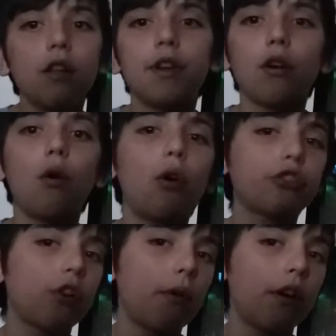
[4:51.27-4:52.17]
There are
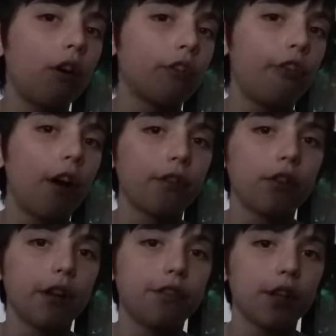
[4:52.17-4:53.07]
also a lot of other
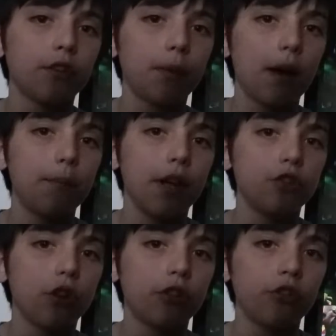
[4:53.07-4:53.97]
great things about
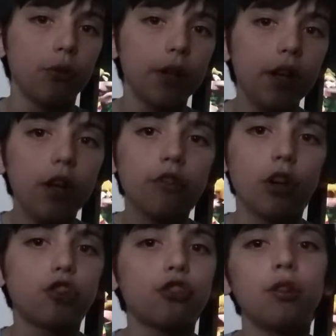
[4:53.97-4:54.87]
Banjo-Kazooie,
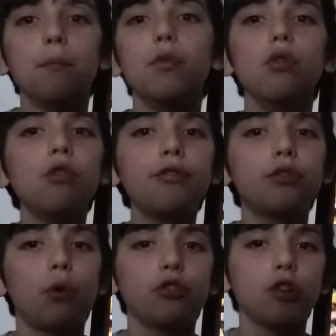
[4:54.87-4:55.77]
such as the moves
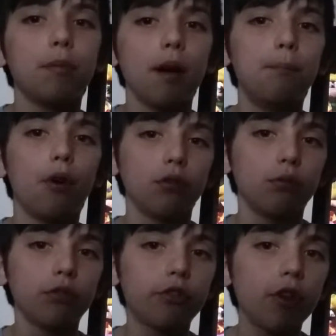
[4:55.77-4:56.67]
taught to you by
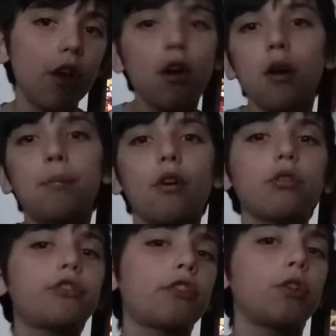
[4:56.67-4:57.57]
Bottles.
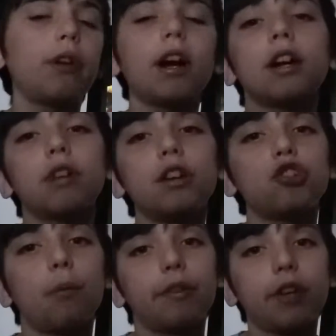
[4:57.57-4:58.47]
Bottles does a really great
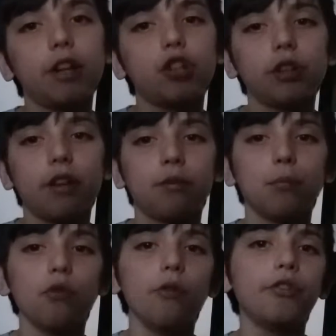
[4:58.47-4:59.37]
job at teaching these
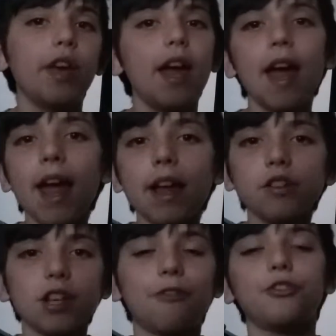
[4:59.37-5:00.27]
moves,
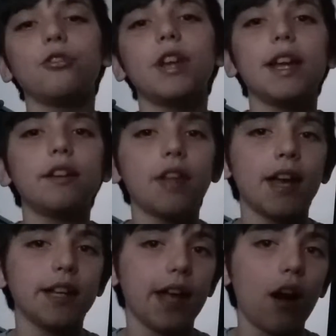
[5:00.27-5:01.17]
and if you need
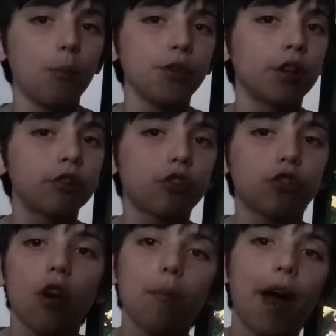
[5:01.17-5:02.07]
any help, you can
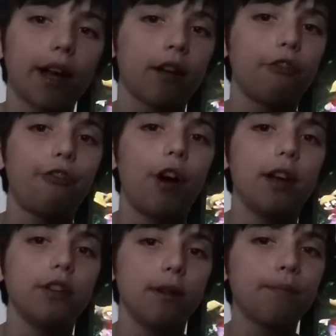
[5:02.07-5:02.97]
just go back and
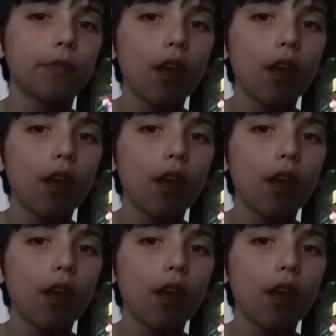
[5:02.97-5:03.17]
find him.